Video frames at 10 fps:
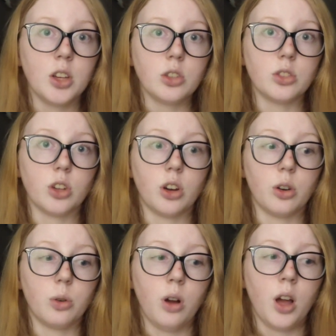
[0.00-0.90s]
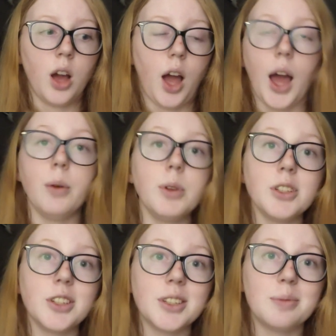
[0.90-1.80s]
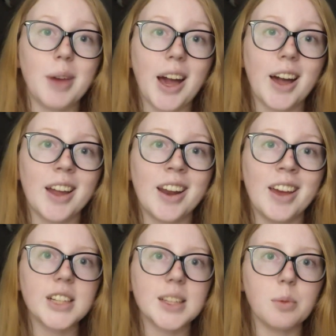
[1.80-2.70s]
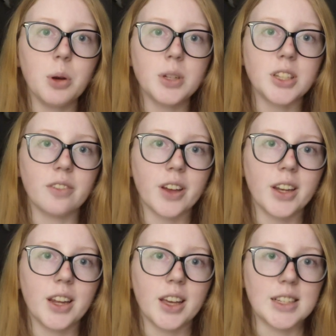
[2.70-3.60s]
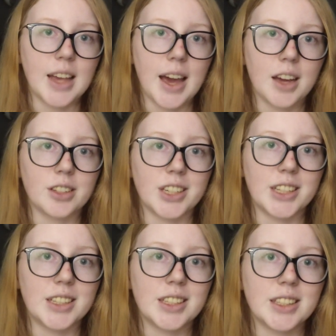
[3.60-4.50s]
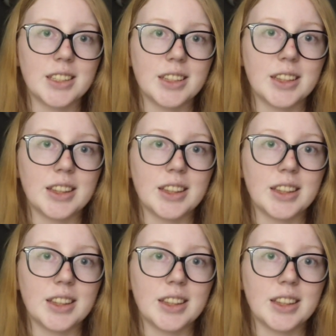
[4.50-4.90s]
So I was just mad that someone was defending his actions.